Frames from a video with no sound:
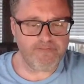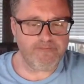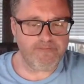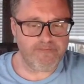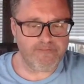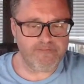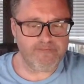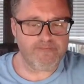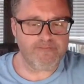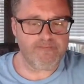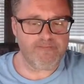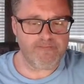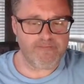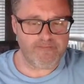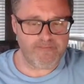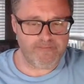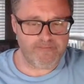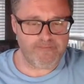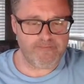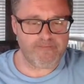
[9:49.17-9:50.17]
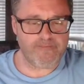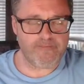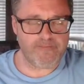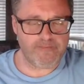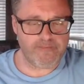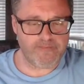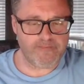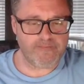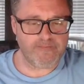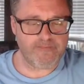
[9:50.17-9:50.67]

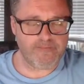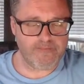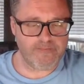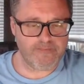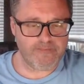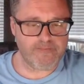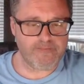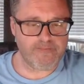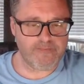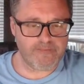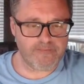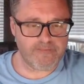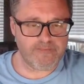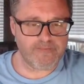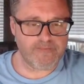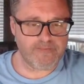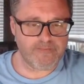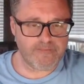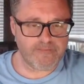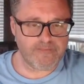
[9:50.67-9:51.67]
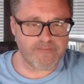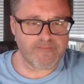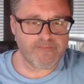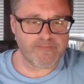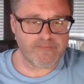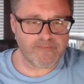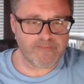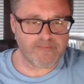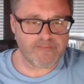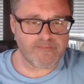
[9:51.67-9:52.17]

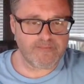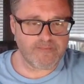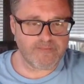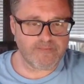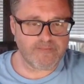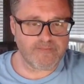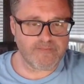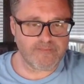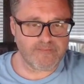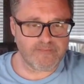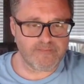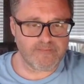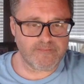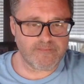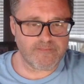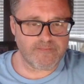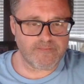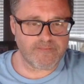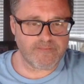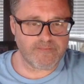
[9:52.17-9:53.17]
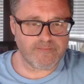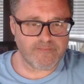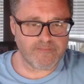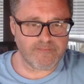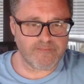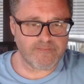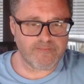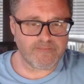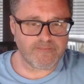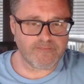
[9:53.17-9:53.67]

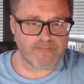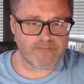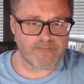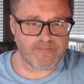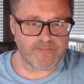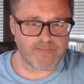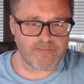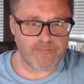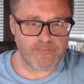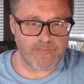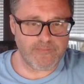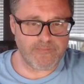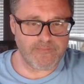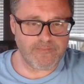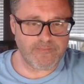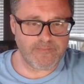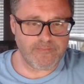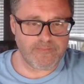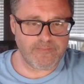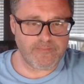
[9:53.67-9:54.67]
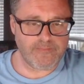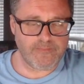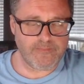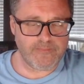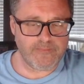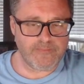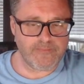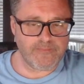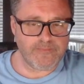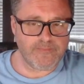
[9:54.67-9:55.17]

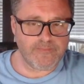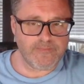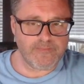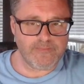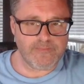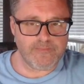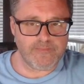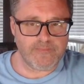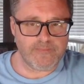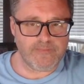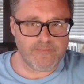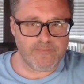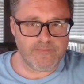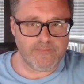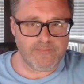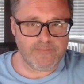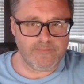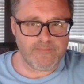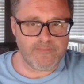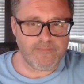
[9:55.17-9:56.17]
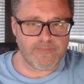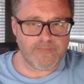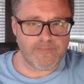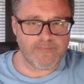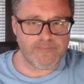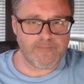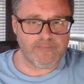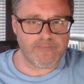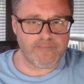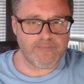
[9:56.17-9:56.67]

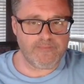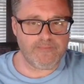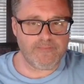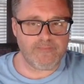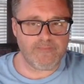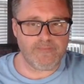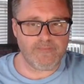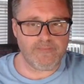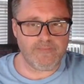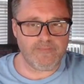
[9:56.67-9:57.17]
No words are spoken by the person on screen.